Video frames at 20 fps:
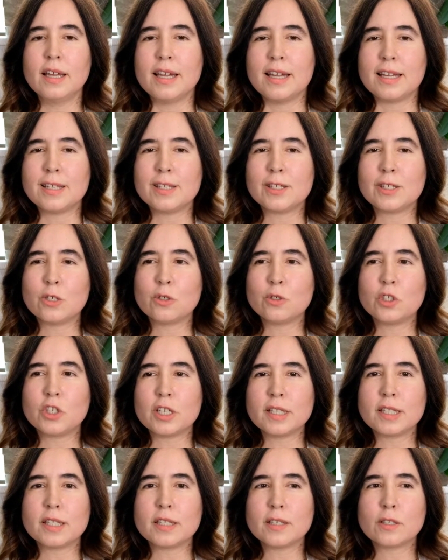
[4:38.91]
And so
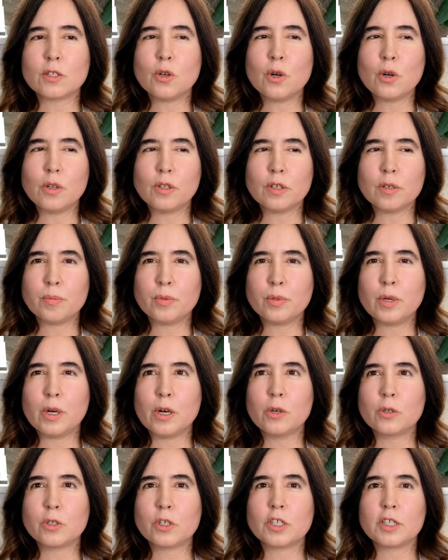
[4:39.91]
just this whole
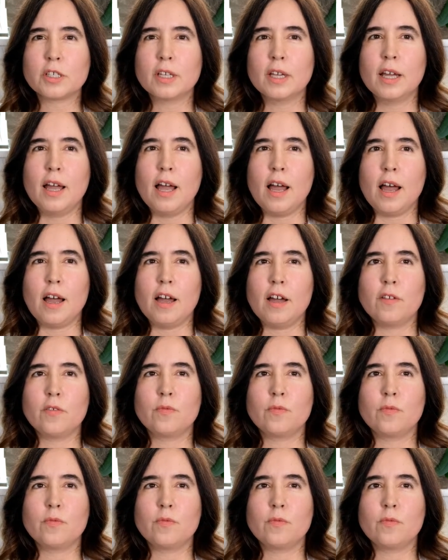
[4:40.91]
approach of